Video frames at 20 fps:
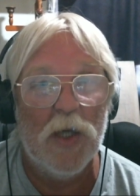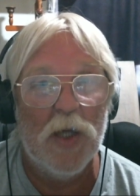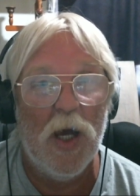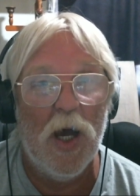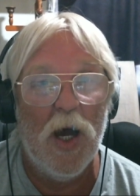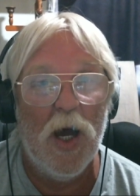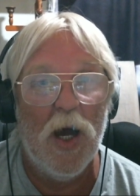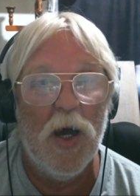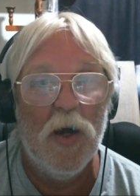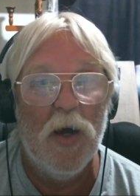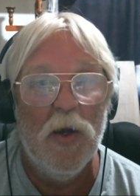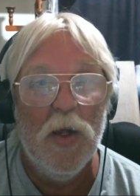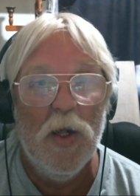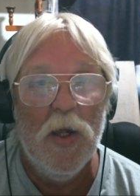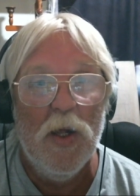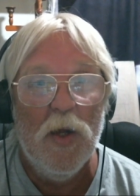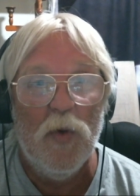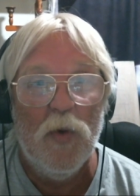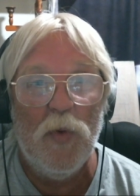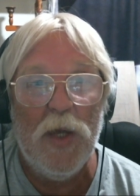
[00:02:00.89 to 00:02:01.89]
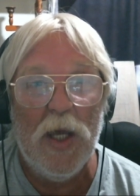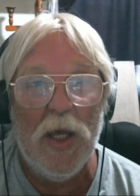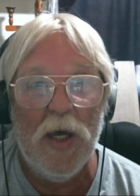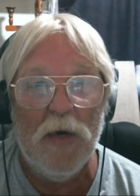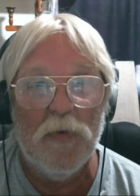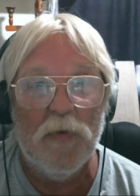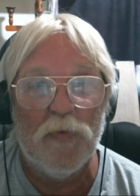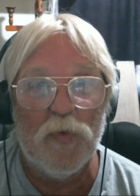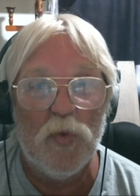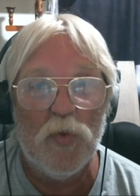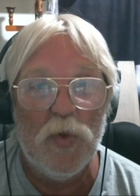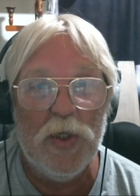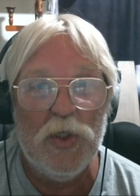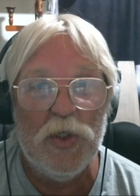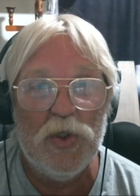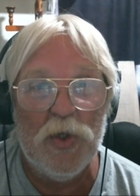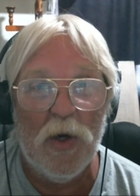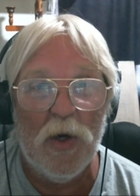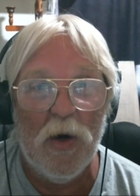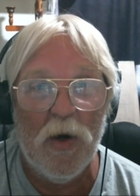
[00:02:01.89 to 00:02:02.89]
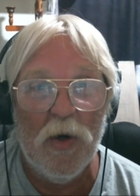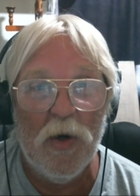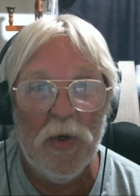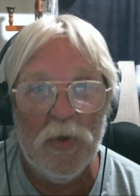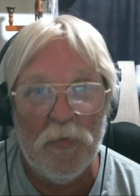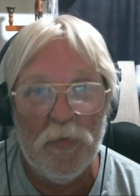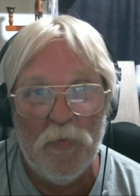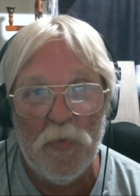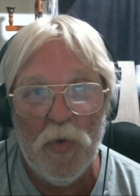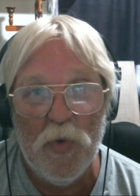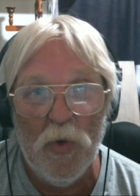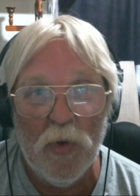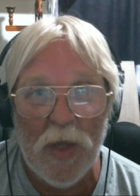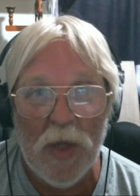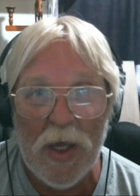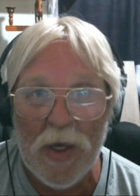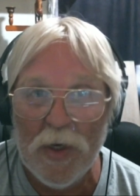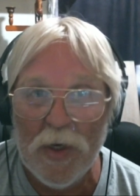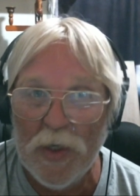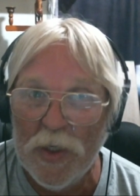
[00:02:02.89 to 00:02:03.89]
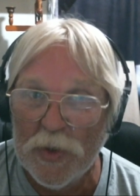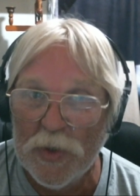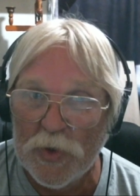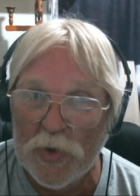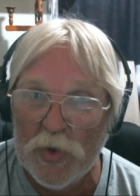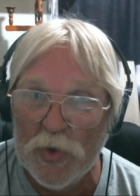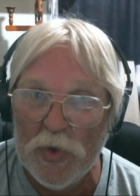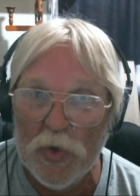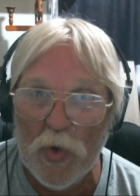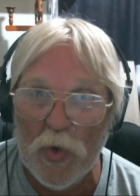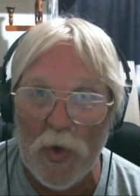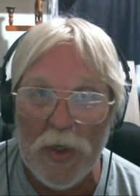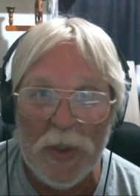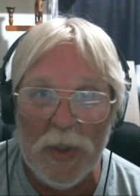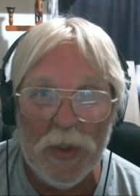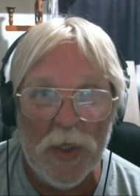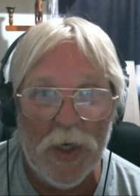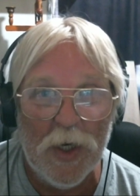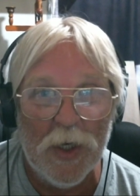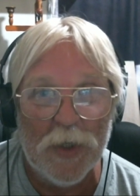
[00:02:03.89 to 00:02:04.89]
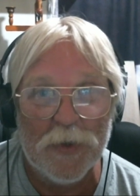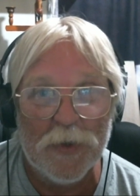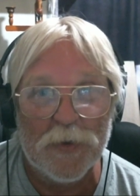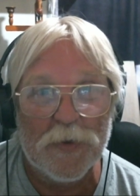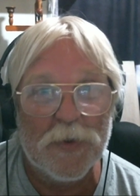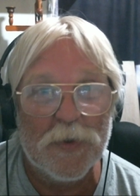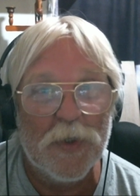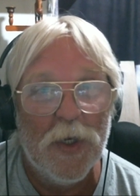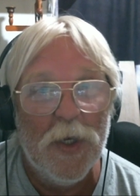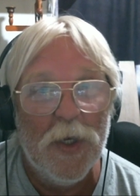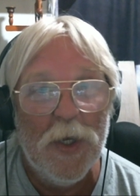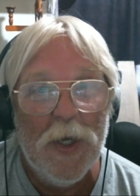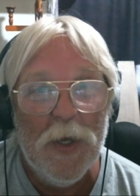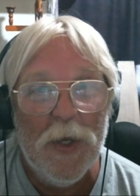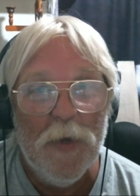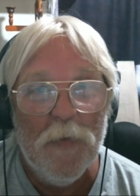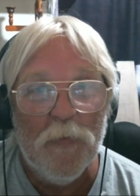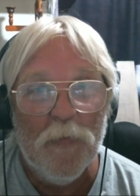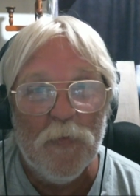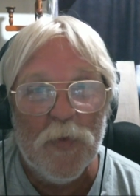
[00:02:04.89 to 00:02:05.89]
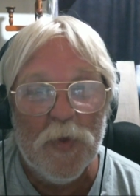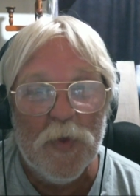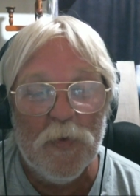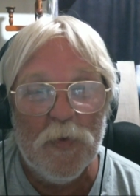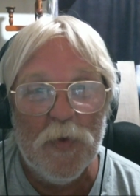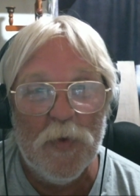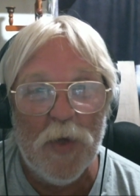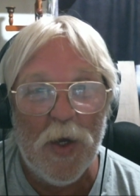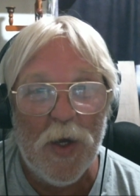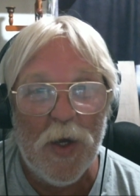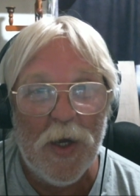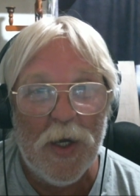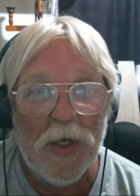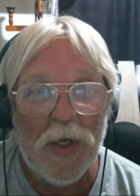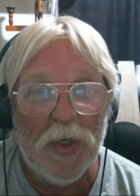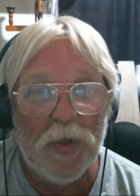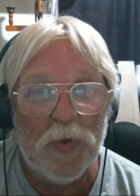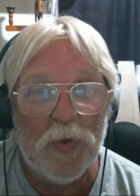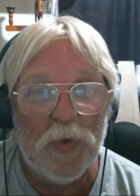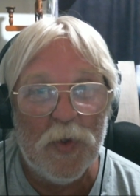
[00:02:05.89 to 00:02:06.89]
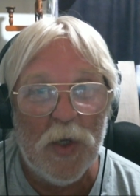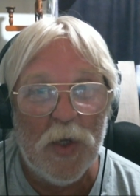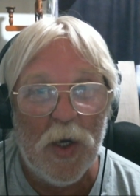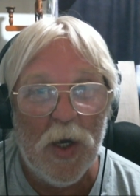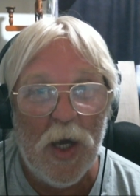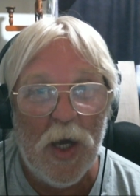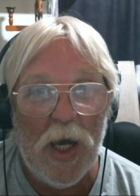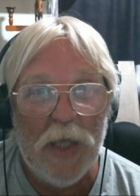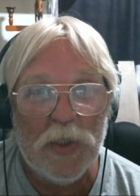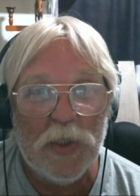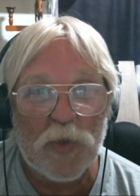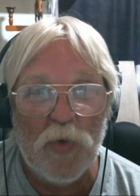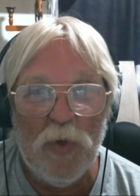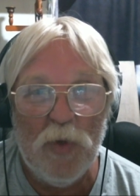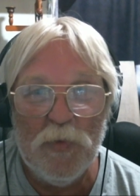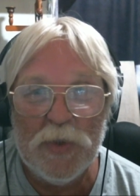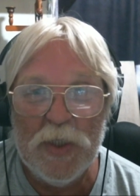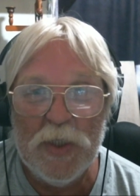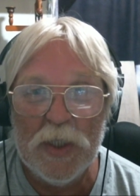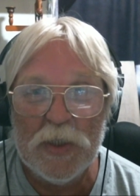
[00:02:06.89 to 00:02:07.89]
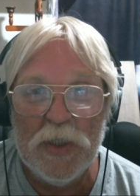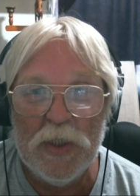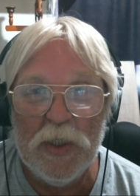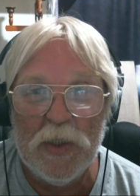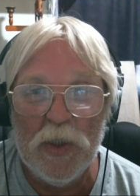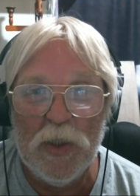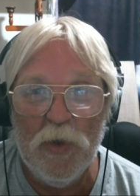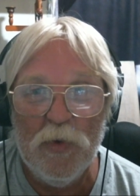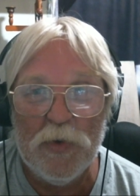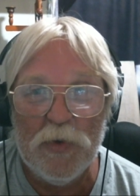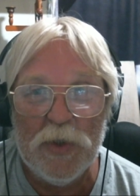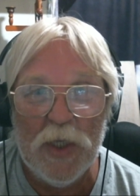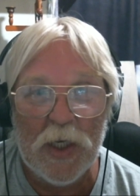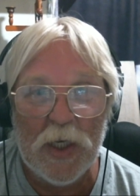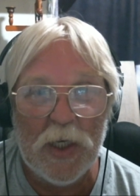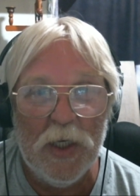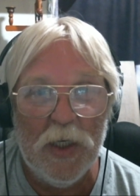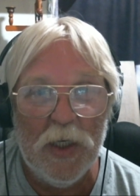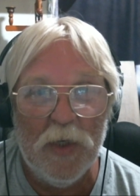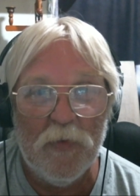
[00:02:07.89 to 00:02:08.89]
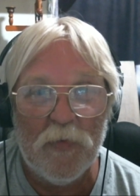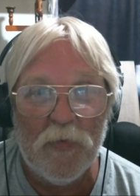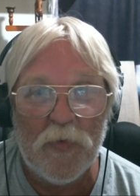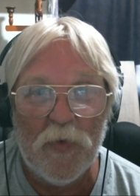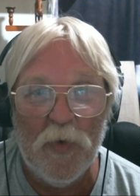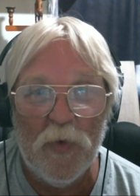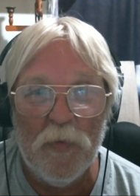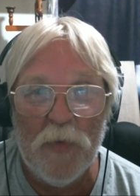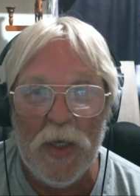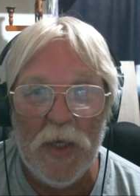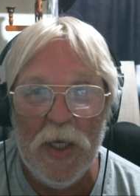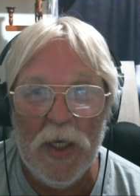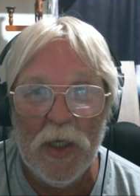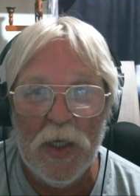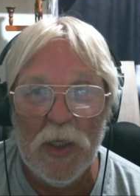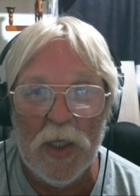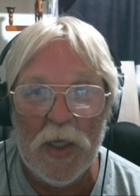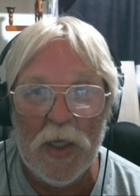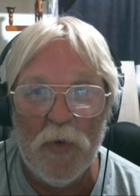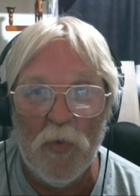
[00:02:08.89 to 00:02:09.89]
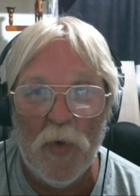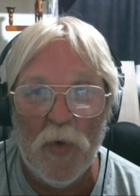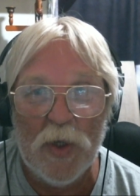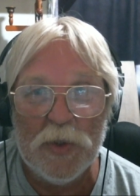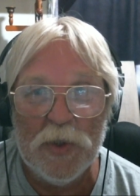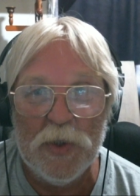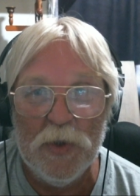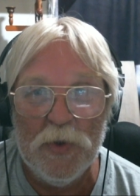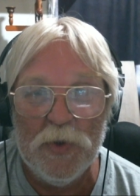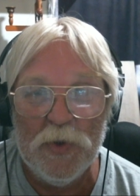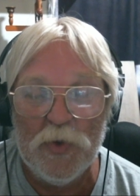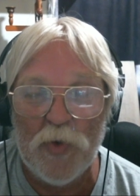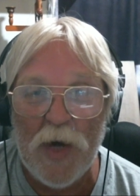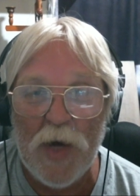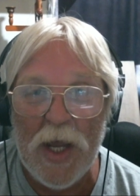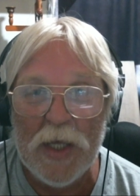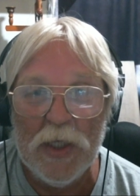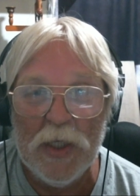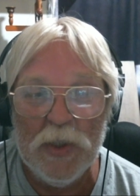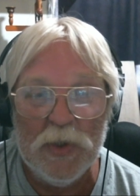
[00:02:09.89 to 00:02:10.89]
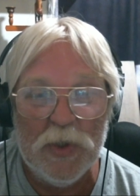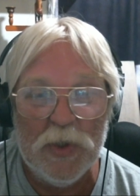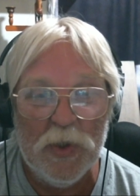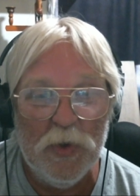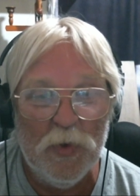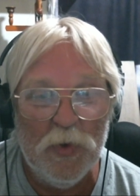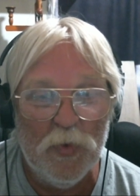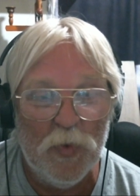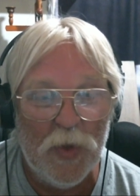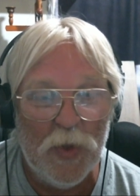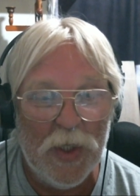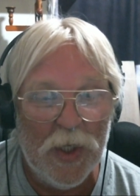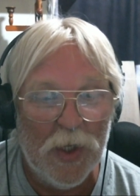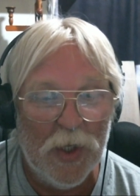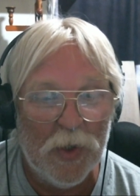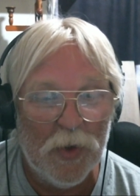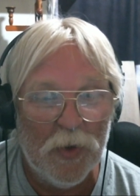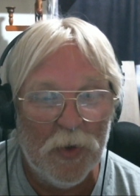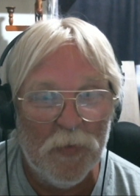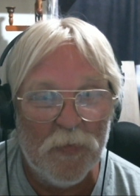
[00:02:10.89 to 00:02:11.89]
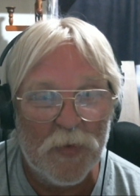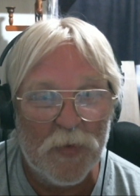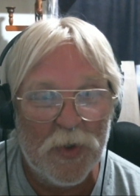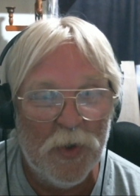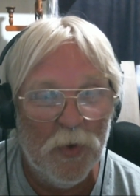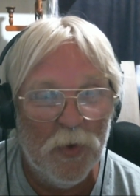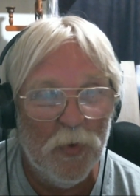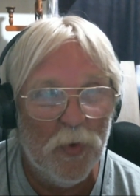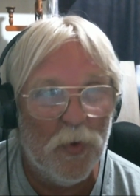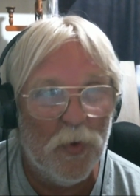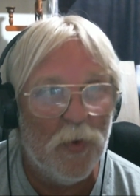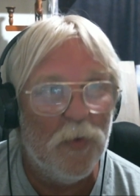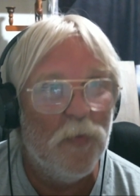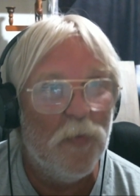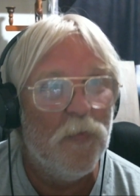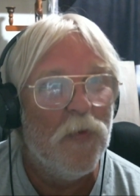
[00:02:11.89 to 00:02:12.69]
Uh, we have Richard Poulin has joined us. And uh, Ice Cream sixty-two checking in from Italy, watching Dragon two re-enter. Cool.